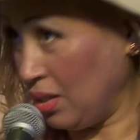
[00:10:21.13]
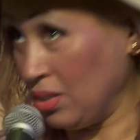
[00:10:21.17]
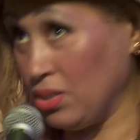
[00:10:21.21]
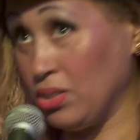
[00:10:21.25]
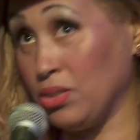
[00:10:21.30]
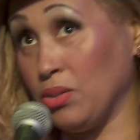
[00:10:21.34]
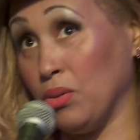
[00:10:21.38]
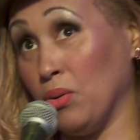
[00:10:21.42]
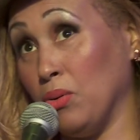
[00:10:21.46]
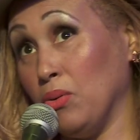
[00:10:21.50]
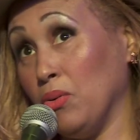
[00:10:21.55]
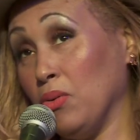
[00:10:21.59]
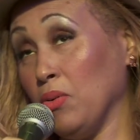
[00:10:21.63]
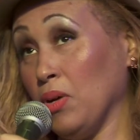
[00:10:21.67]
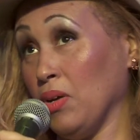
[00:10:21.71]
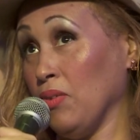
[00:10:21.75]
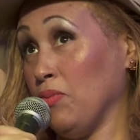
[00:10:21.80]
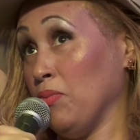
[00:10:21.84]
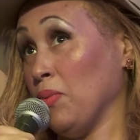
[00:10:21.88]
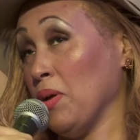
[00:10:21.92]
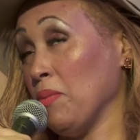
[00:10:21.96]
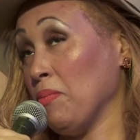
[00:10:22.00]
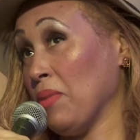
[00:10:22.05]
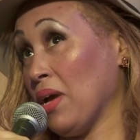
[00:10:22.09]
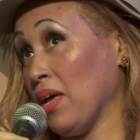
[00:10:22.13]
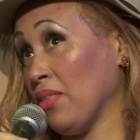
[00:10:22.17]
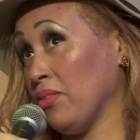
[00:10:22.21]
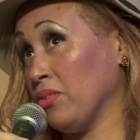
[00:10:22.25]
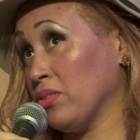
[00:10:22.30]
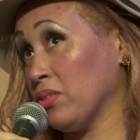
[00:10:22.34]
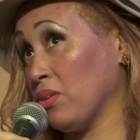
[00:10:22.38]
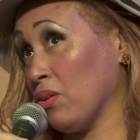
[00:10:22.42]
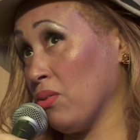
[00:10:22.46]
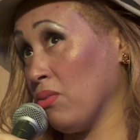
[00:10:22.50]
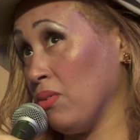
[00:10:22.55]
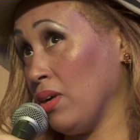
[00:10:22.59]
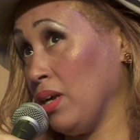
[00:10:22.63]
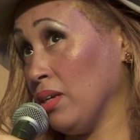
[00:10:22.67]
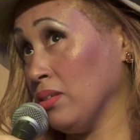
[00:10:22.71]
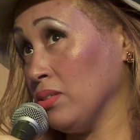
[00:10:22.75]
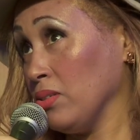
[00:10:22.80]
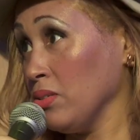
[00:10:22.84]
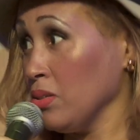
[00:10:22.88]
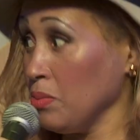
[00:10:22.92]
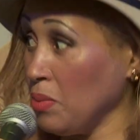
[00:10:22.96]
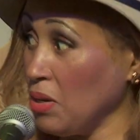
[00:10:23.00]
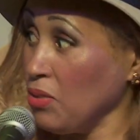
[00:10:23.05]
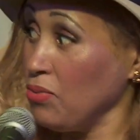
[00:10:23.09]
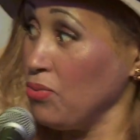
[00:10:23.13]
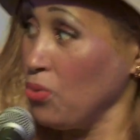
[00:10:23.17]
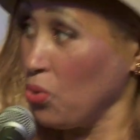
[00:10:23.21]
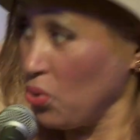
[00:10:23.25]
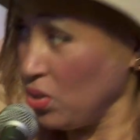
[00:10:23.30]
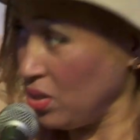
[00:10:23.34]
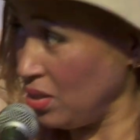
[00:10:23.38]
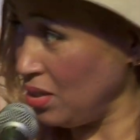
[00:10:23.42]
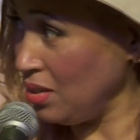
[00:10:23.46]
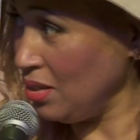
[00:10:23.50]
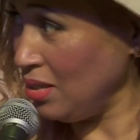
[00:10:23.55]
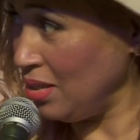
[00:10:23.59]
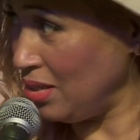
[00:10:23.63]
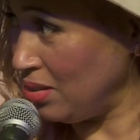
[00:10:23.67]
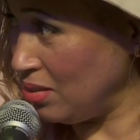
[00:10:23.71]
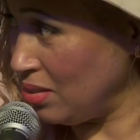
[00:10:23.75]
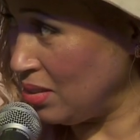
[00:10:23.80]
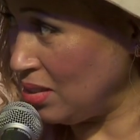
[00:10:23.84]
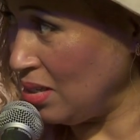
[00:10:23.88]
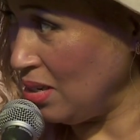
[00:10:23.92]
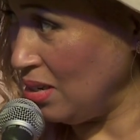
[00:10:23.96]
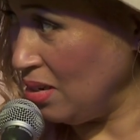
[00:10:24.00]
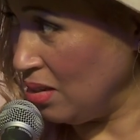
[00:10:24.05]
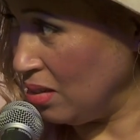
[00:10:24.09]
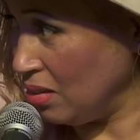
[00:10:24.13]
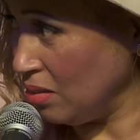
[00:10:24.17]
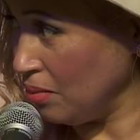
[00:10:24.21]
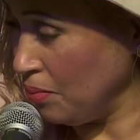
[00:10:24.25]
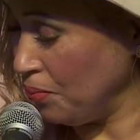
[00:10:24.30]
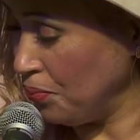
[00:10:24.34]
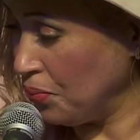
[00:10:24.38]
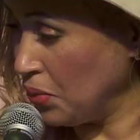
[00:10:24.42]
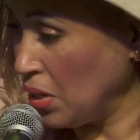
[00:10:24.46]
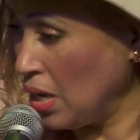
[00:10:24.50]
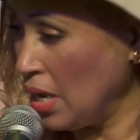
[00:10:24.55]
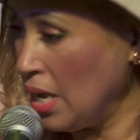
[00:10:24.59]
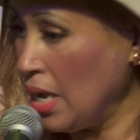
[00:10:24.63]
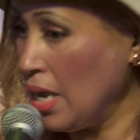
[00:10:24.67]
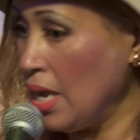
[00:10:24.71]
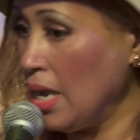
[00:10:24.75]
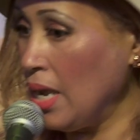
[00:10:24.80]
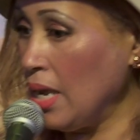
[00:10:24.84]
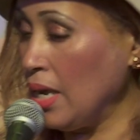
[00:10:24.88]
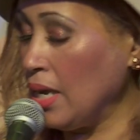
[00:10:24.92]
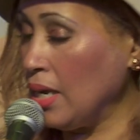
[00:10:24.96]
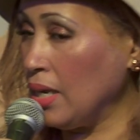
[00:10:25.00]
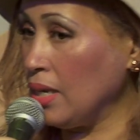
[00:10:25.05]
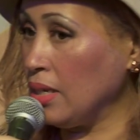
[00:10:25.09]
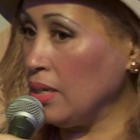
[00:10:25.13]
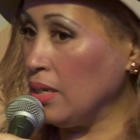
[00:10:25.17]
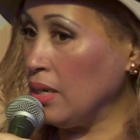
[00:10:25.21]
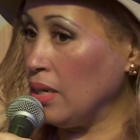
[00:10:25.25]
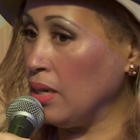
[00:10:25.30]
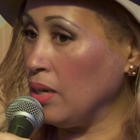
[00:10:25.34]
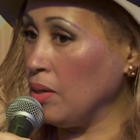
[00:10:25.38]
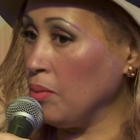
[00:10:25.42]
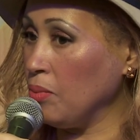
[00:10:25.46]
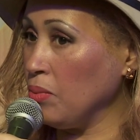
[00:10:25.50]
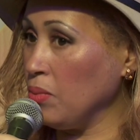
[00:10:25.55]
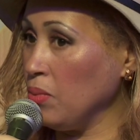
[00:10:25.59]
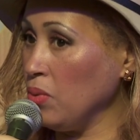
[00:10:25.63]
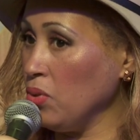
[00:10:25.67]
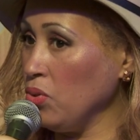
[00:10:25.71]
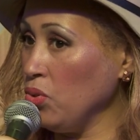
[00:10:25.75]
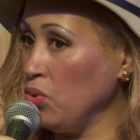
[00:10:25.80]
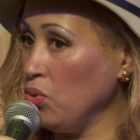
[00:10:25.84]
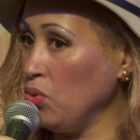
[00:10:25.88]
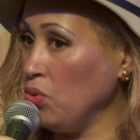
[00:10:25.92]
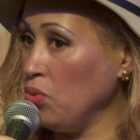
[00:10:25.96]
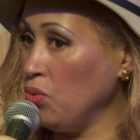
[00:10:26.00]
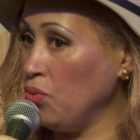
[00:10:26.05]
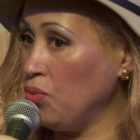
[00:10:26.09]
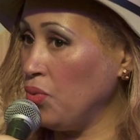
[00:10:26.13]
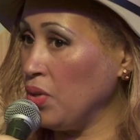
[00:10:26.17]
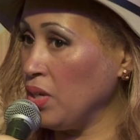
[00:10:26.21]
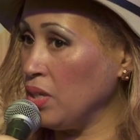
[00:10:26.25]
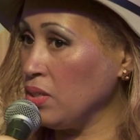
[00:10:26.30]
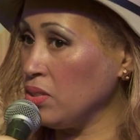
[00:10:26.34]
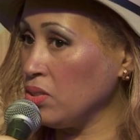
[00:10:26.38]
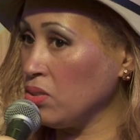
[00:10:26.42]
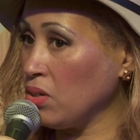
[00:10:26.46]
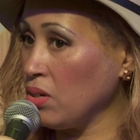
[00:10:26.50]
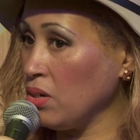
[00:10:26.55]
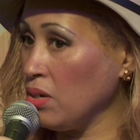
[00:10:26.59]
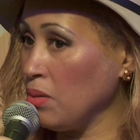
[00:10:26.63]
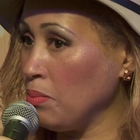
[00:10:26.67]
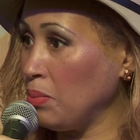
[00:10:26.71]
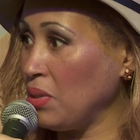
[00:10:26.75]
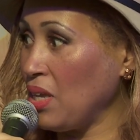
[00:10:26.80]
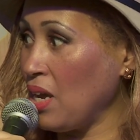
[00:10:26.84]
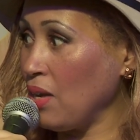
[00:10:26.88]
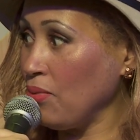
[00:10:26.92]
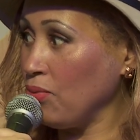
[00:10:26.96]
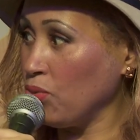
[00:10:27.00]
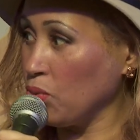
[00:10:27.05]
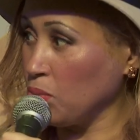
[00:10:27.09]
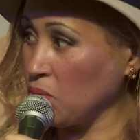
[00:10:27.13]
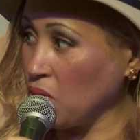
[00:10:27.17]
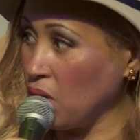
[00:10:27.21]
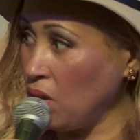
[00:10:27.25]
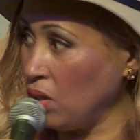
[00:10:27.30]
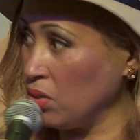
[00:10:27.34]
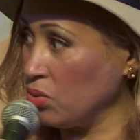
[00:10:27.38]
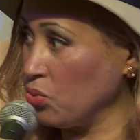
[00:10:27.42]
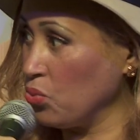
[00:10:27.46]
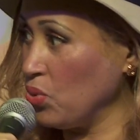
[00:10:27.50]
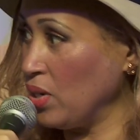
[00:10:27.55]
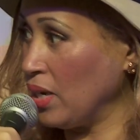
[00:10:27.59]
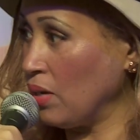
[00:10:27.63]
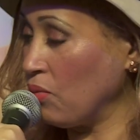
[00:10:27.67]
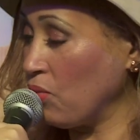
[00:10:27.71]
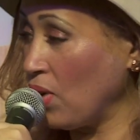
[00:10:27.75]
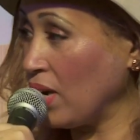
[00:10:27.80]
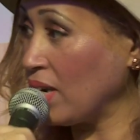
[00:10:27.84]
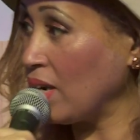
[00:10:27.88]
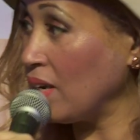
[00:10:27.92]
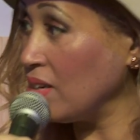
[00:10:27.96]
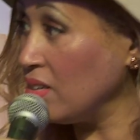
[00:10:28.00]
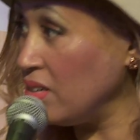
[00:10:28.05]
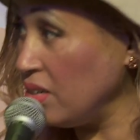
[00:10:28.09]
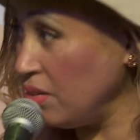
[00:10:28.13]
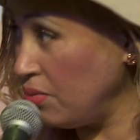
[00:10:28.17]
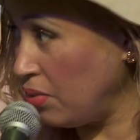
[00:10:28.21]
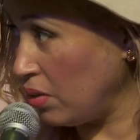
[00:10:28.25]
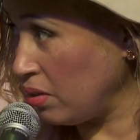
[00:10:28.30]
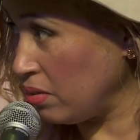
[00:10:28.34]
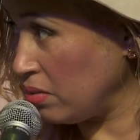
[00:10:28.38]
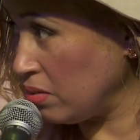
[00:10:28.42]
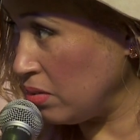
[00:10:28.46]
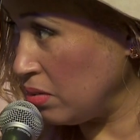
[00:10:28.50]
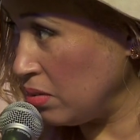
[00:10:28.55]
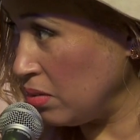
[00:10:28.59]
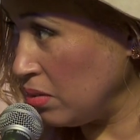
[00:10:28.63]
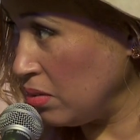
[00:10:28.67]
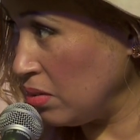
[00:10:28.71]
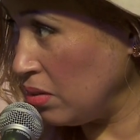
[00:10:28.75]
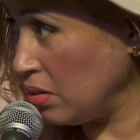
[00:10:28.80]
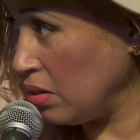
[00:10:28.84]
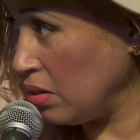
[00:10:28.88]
So if my math is correct, so it's about 14 years in, and you've started a platform called Reggae Divas.